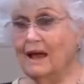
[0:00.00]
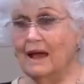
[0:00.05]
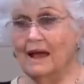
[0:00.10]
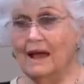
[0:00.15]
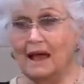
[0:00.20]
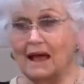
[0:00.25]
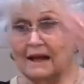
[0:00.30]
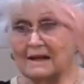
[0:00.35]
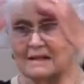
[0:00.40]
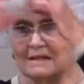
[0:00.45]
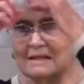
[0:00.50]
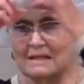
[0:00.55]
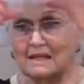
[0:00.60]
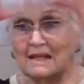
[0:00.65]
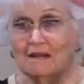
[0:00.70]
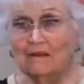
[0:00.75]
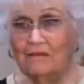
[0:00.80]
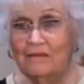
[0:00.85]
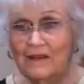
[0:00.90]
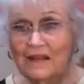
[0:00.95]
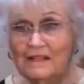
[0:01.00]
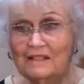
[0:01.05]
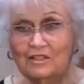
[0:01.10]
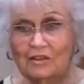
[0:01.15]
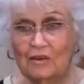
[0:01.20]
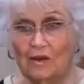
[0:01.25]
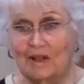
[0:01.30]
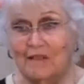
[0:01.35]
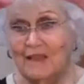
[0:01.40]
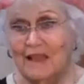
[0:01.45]
I had a sun
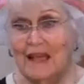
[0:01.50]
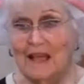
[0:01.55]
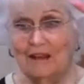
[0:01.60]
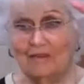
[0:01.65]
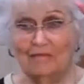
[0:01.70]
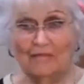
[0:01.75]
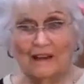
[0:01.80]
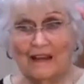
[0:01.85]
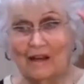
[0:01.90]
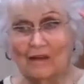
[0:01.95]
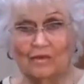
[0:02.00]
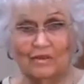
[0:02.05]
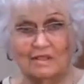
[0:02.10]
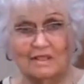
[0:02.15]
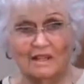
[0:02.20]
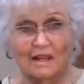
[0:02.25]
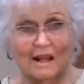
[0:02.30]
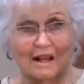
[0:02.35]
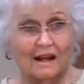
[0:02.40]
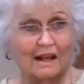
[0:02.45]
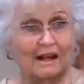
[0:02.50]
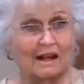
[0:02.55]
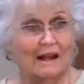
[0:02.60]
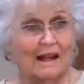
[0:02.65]
visor on. They had flowers on it.